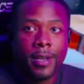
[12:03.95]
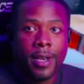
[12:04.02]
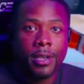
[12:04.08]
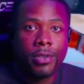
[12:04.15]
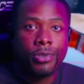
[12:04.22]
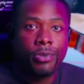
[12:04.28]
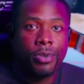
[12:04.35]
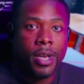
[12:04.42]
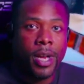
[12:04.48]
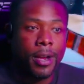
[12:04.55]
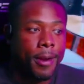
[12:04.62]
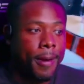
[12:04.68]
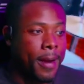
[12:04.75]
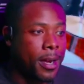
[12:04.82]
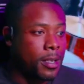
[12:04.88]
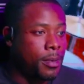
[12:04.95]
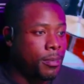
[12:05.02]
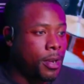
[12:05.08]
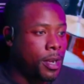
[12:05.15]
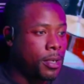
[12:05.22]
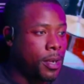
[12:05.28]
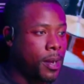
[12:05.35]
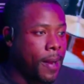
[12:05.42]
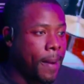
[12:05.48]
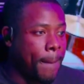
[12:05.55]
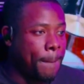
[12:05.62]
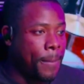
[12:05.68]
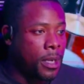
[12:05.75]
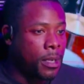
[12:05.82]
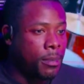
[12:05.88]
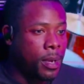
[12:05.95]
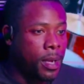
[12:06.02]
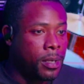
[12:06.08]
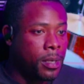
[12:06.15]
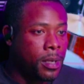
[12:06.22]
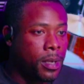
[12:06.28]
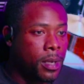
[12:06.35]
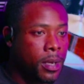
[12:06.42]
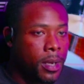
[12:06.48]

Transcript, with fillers: That's true talent. That's amazing. That's amazing.